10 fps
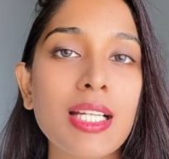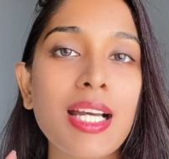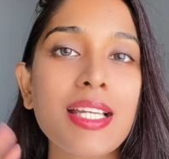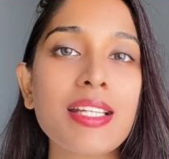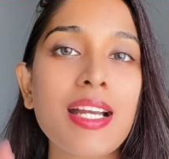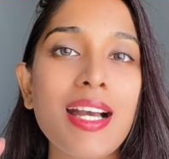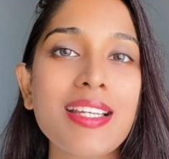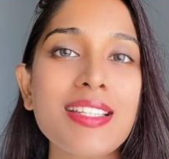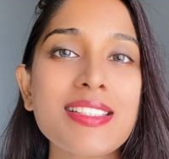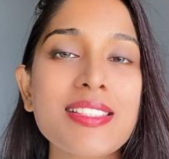Hi
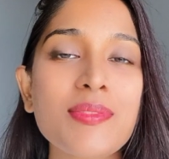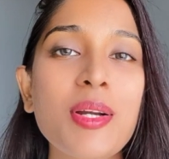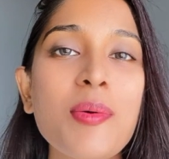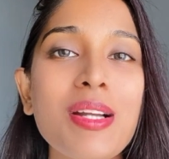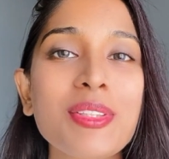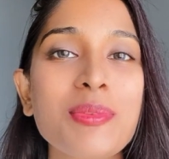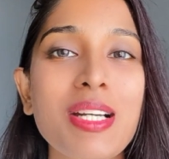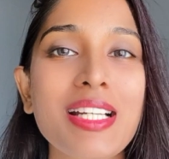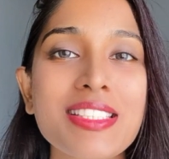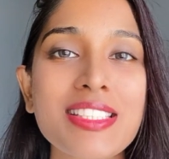guys, welcome back to
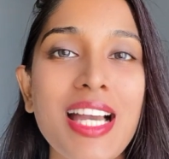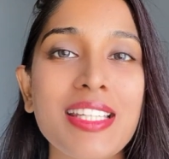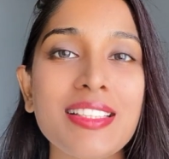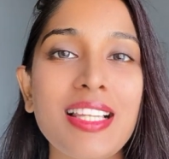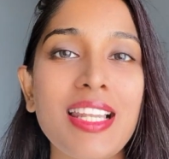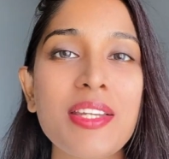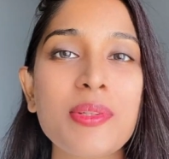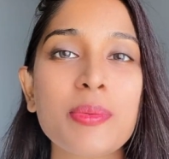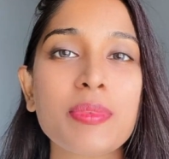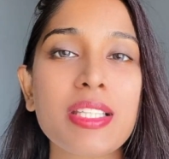my channel and I
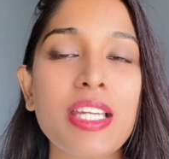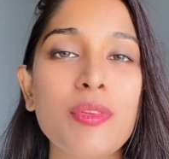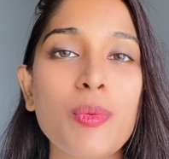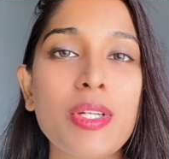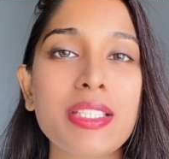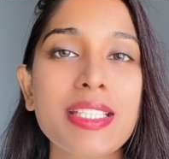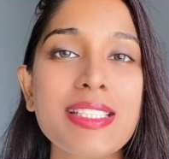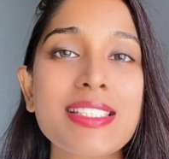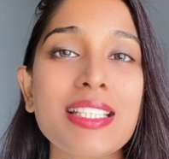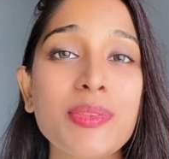hope that everyone
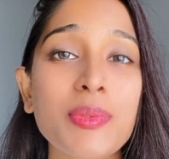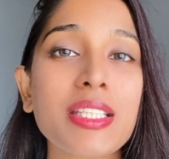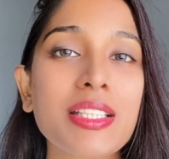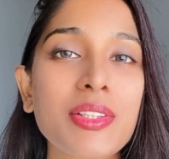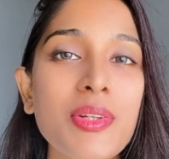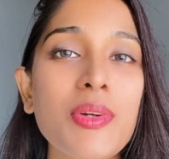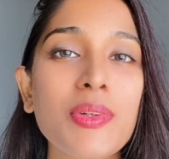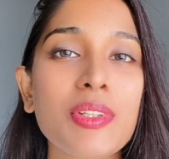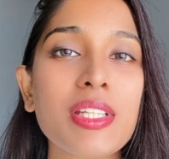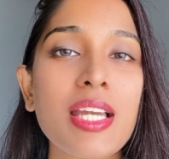is doing
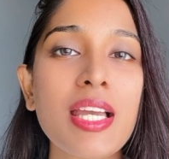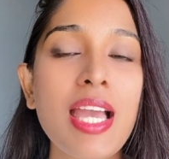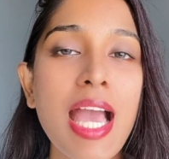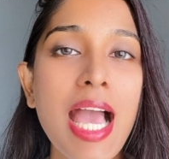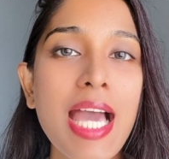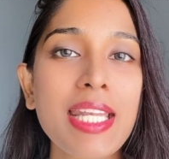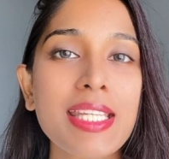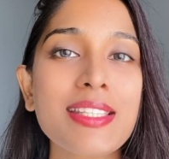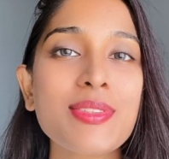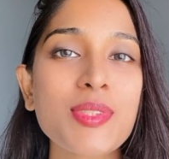good. And
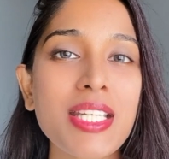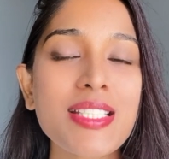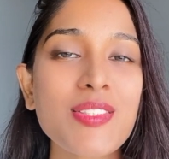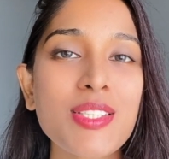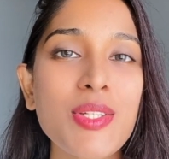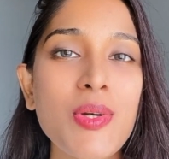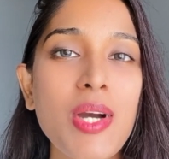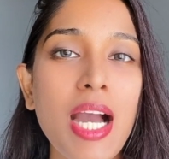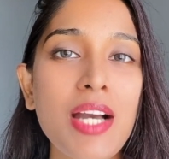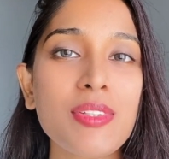in today's video
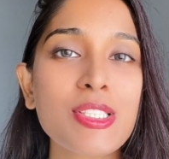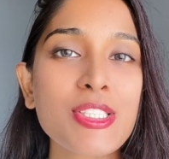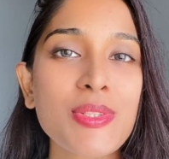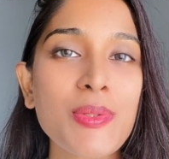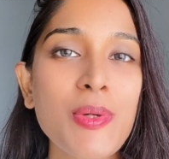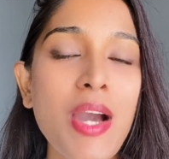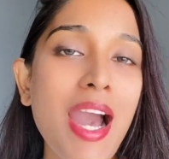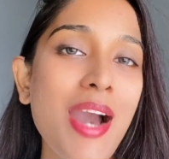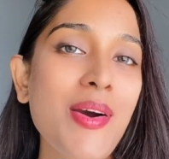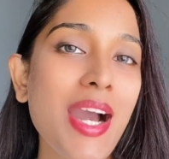I will show you
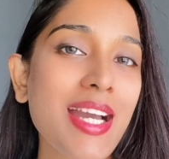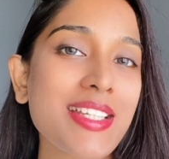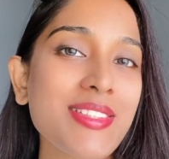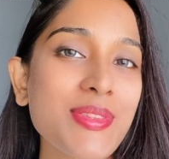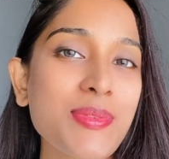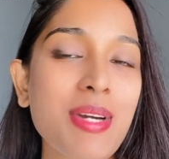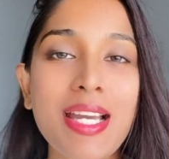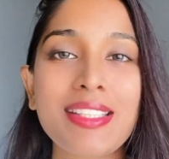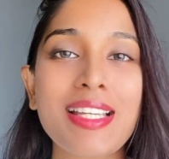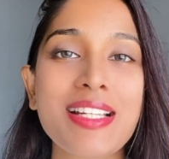how I do
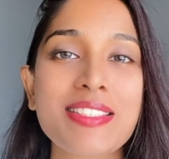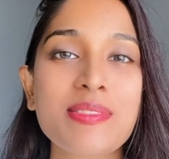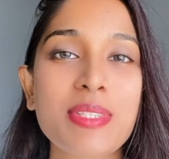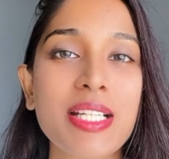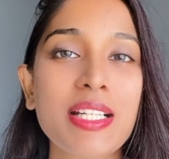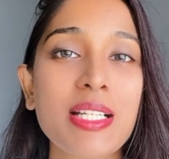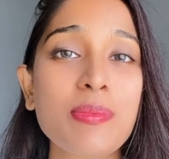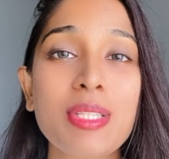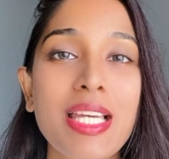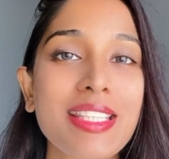my natural
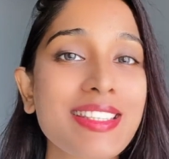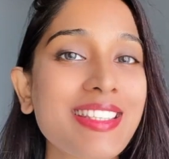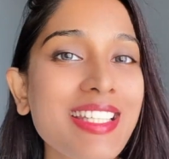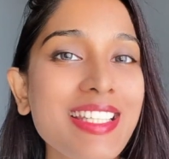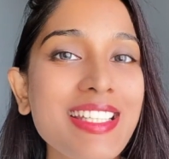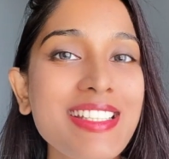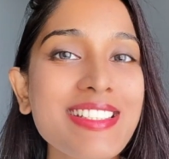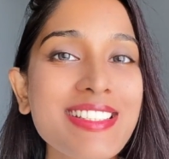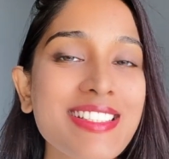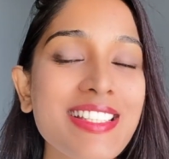makeup like
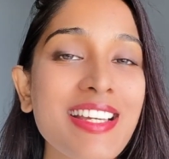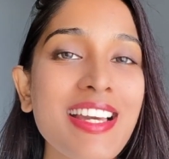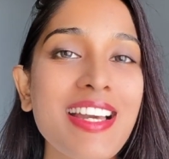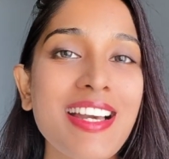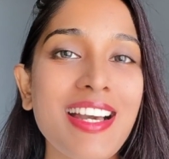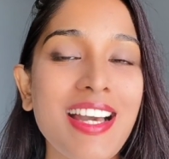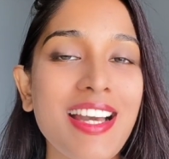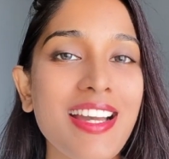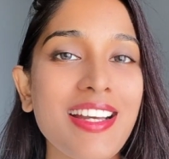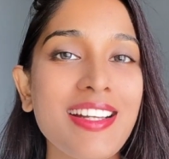this
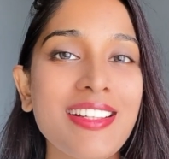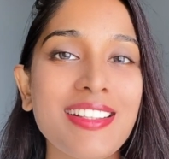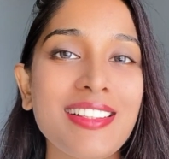uh,